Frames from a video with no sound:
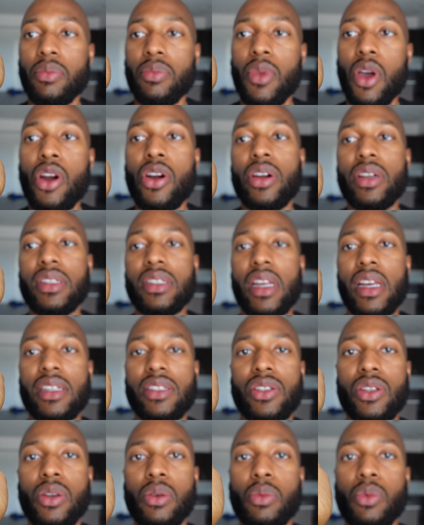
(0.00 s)
her and
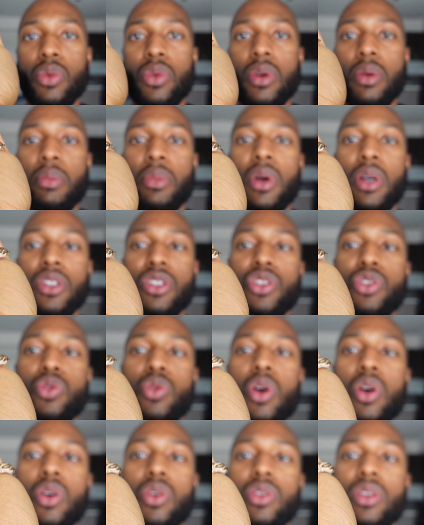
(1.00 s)
Sassy are my 2
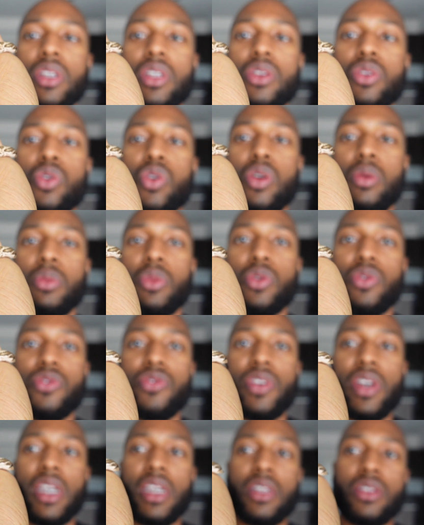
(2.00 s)
only normal
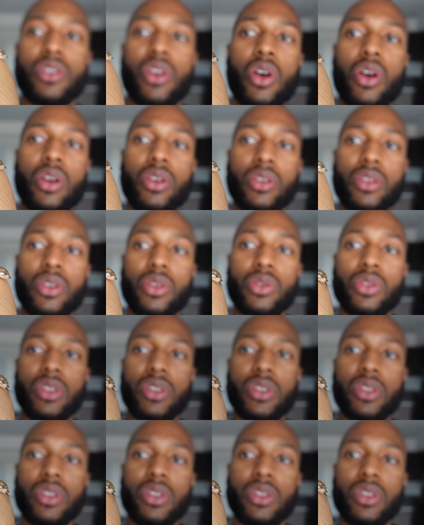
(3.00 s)
phase hognose